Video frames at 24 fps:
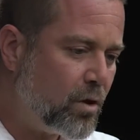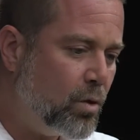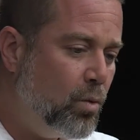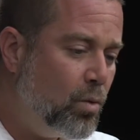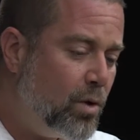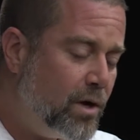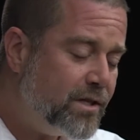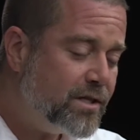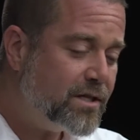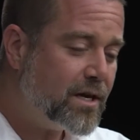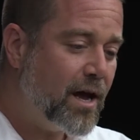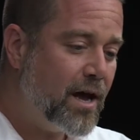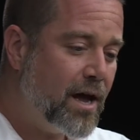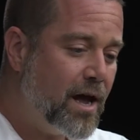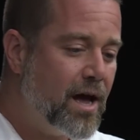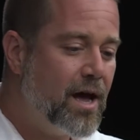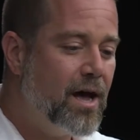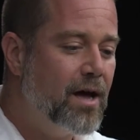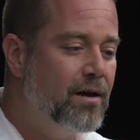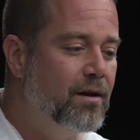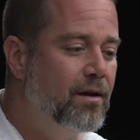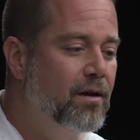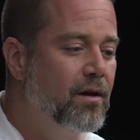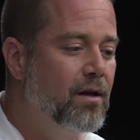Once I
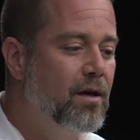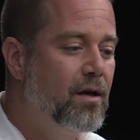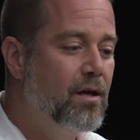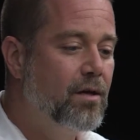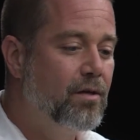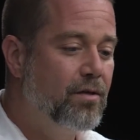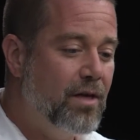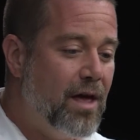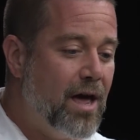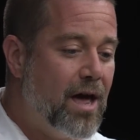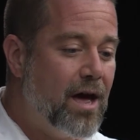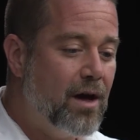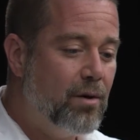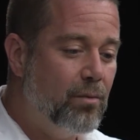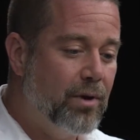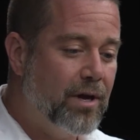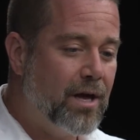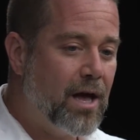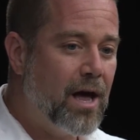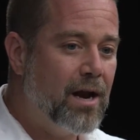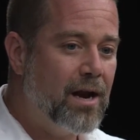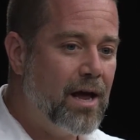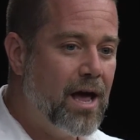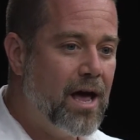had that,
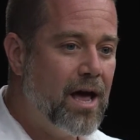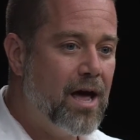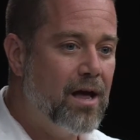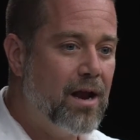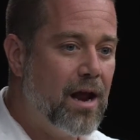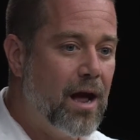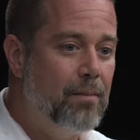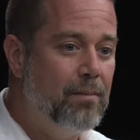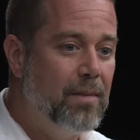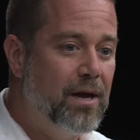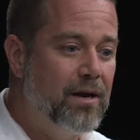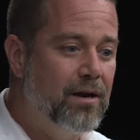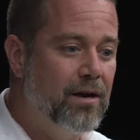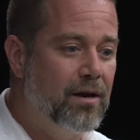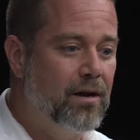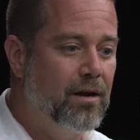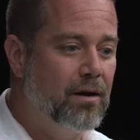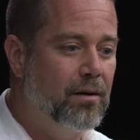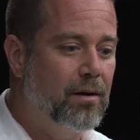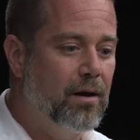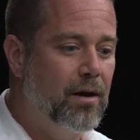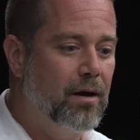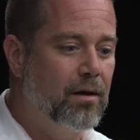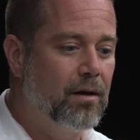I made it
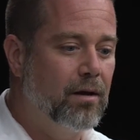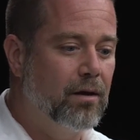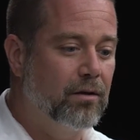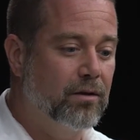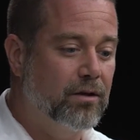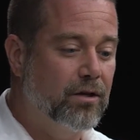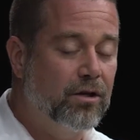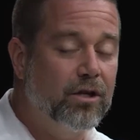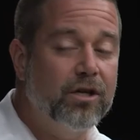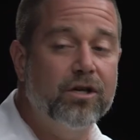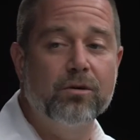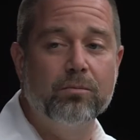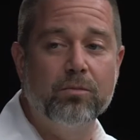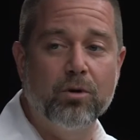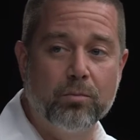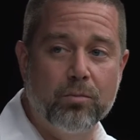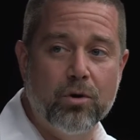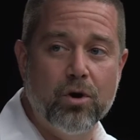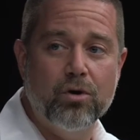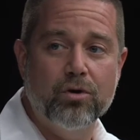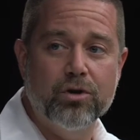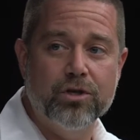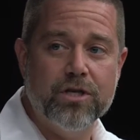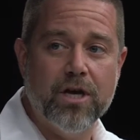a clickable
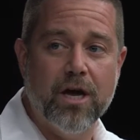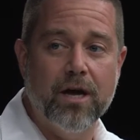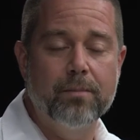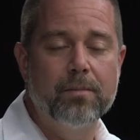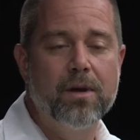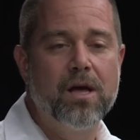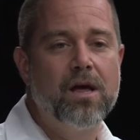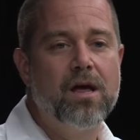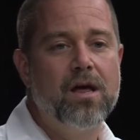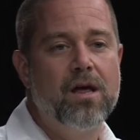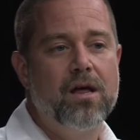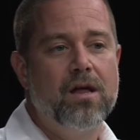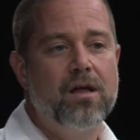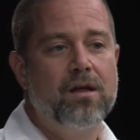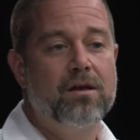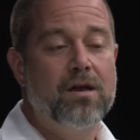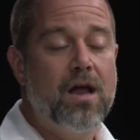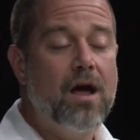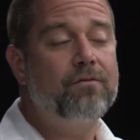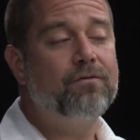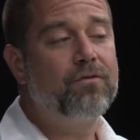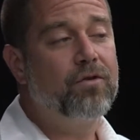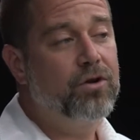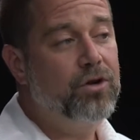prototype,
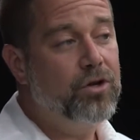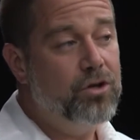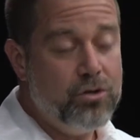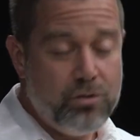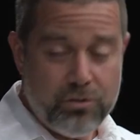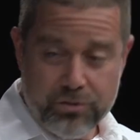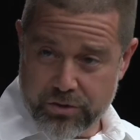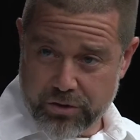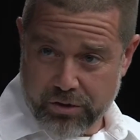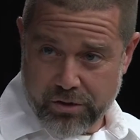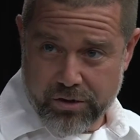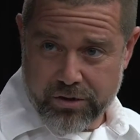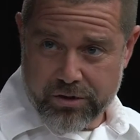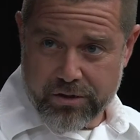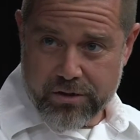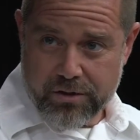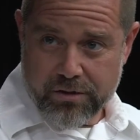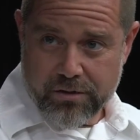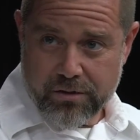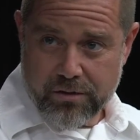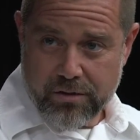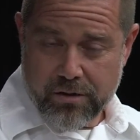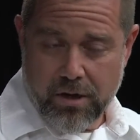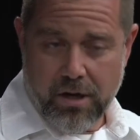not for users.